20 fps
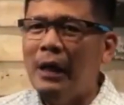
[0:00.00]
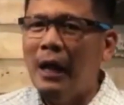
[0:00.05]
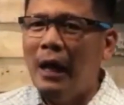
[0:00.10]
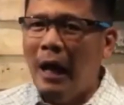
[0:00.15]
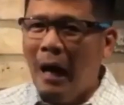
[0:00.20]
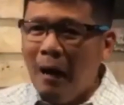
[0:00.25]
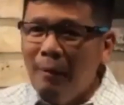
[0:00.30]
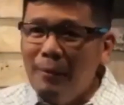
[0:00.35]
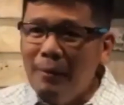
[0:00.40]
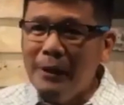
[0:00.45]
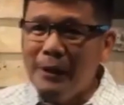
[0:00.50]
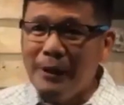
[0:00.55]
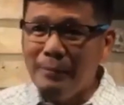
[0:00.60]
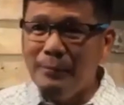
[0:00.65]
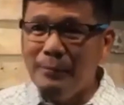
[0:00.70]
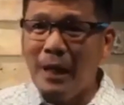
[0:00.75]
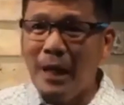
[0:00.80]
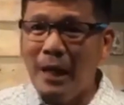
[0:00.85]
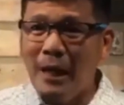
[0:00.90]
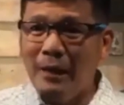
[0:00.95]
I believe
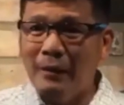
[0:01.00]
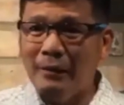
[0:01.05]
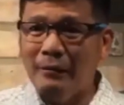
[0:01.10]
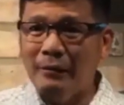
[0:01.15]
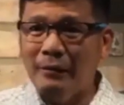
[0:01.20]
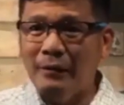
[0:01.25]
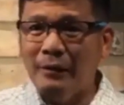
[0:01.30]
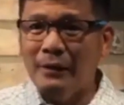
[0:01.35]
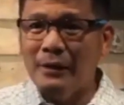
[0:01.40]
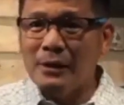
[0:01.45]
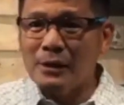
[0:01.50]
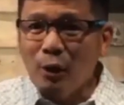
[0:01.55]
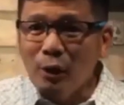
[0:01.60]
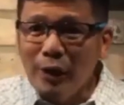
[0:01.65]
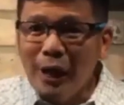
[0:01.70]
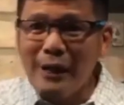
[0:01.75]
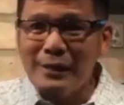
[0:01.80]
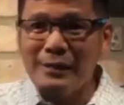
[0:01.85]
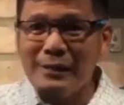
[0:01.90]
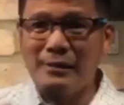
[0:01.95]
that. So
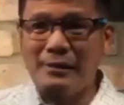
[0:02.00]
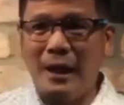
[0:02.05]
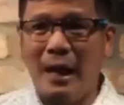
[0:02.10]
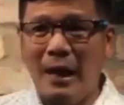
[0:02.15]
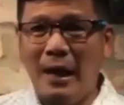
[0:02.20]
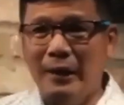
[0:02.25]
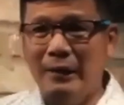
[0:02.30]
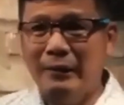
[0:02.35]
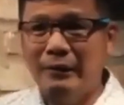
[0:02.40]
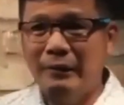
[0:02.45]
let's stand.